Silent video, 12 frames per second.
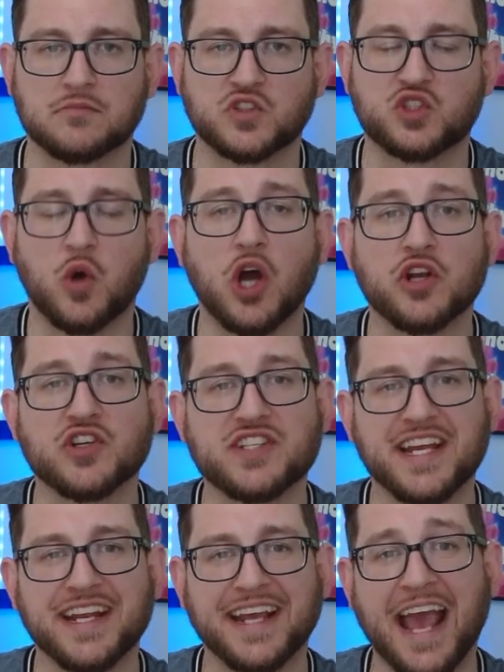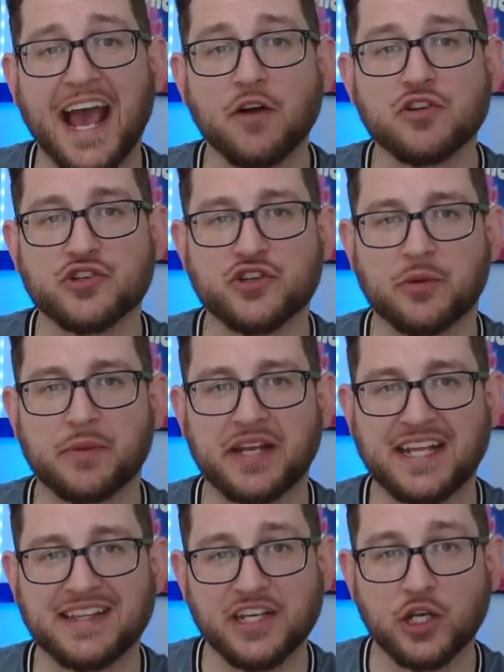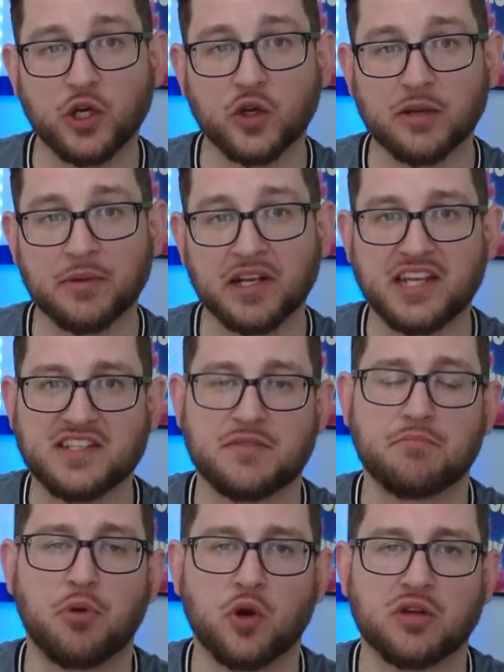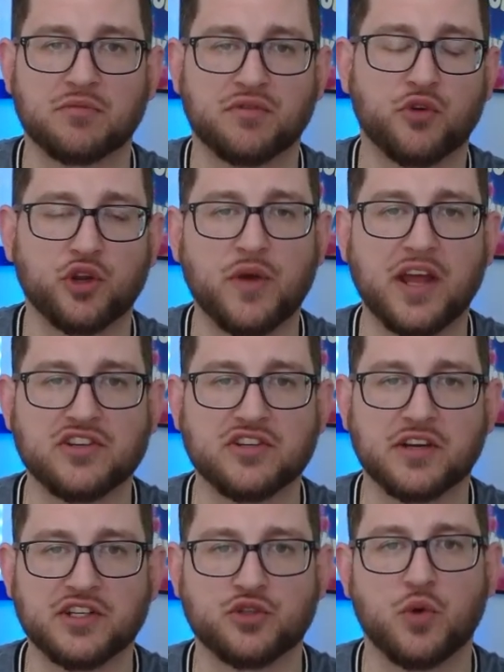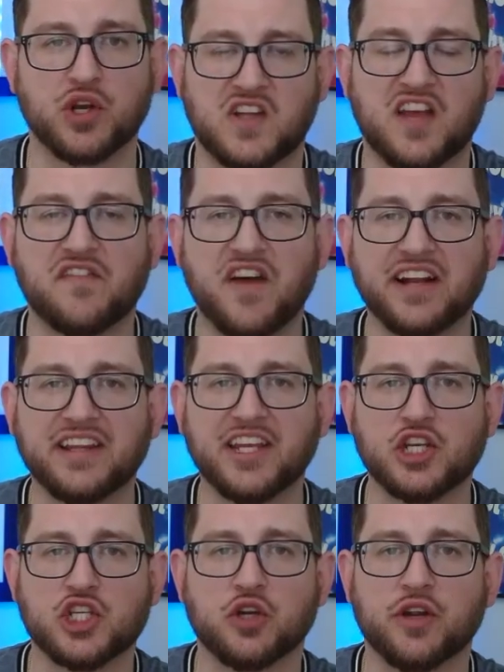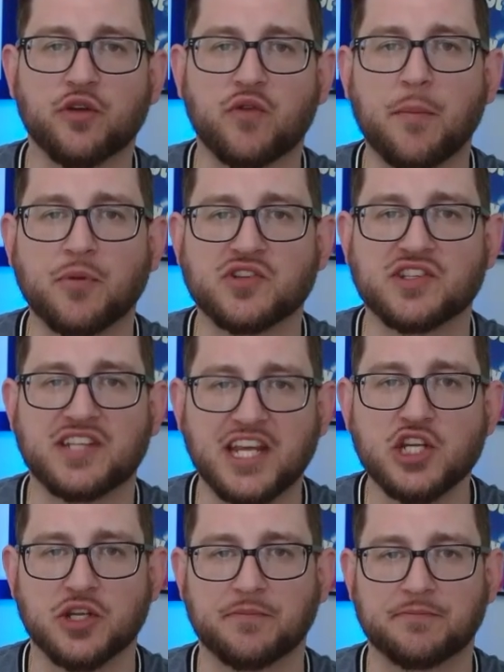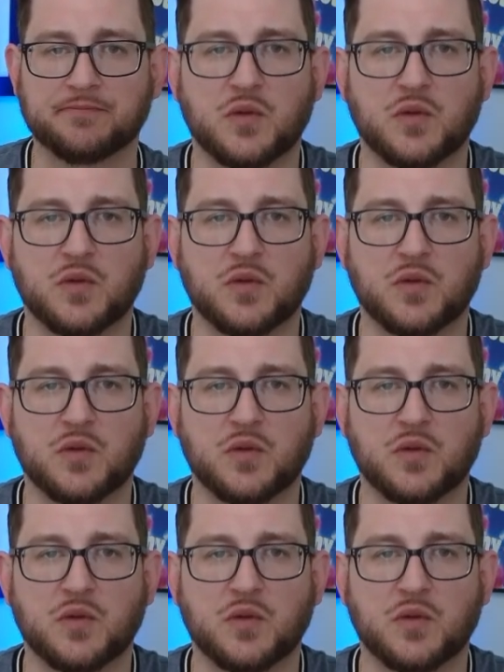So understanding how to terminate the agreement is important before you enter into one. And finally, ensuring representation.